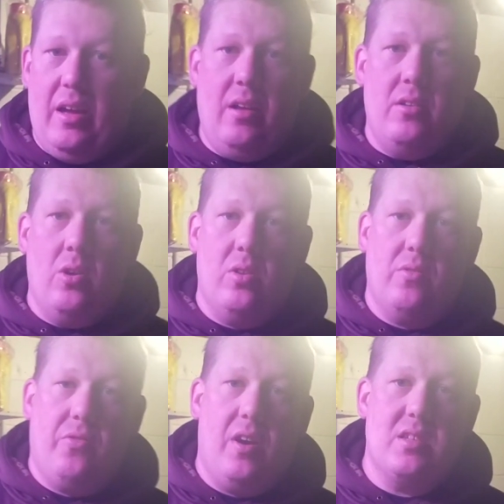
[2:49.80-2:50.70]
know the
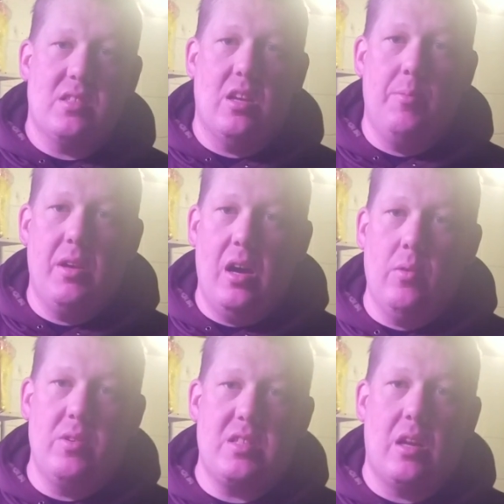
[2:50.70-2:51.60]
frost is going to be gone,
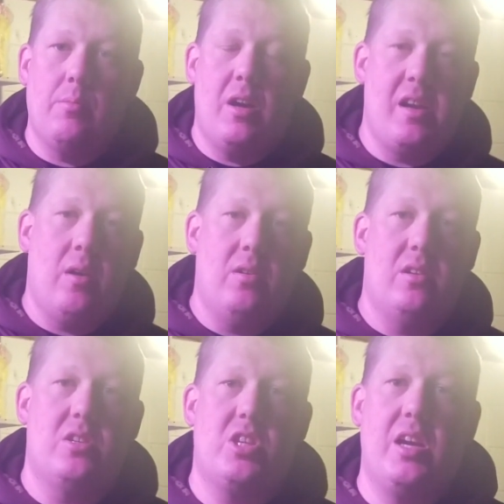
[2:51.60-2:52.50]
we set them on out in
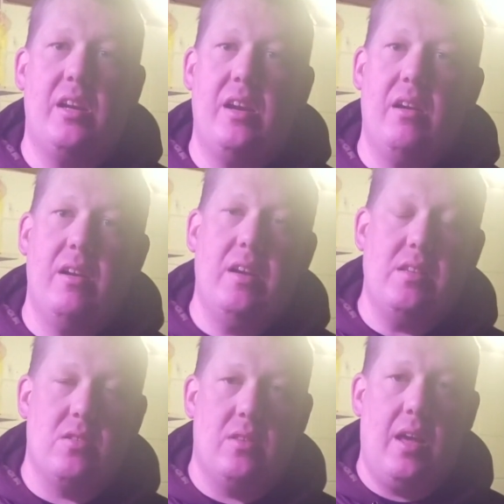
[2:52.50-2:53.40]
a shaded area,
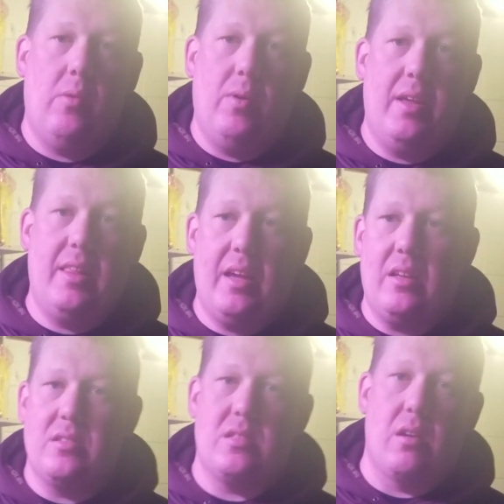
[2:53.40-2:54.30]
so that way they
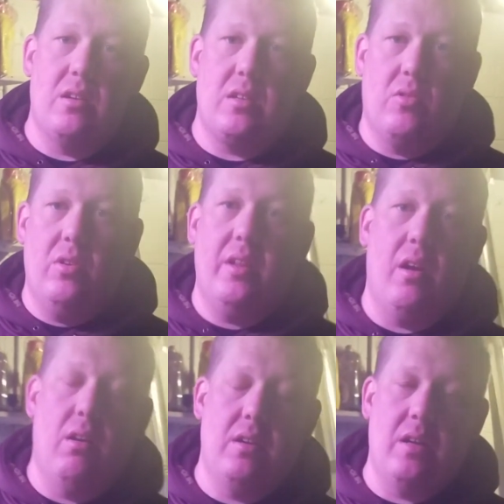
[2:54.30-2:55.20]
can start to really
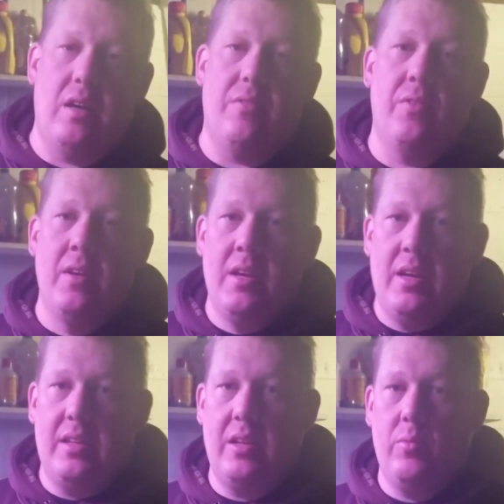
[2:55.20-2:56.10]
harden off,
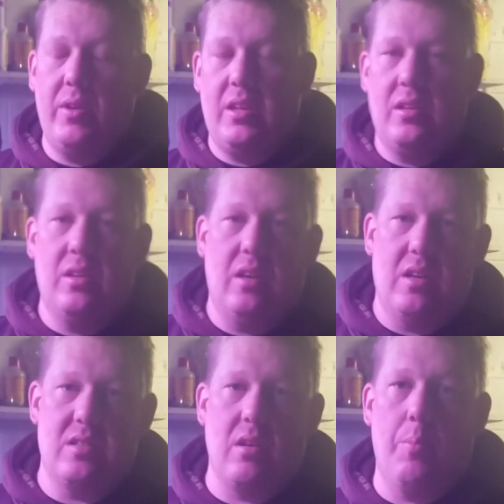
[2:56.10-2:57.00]
and then we can
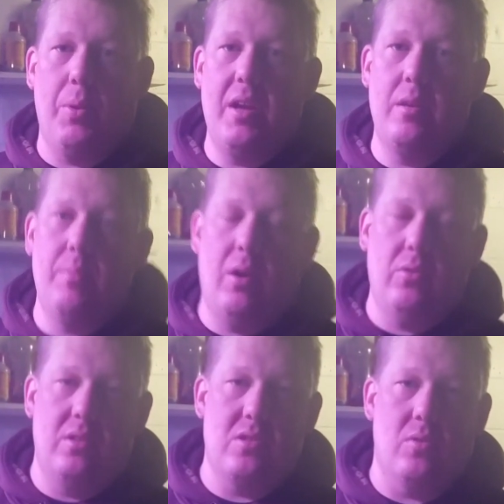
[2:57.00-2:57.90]
start planting them out
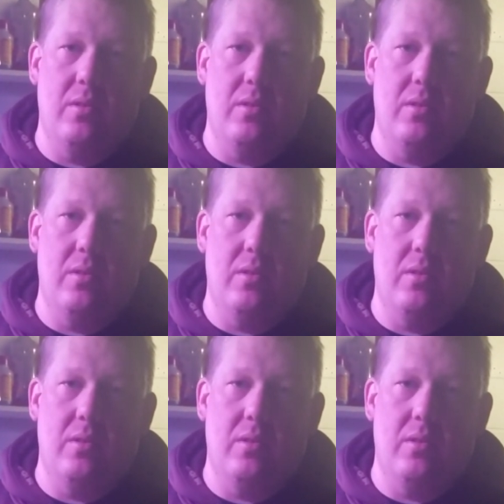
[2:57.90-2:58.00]
in the soil.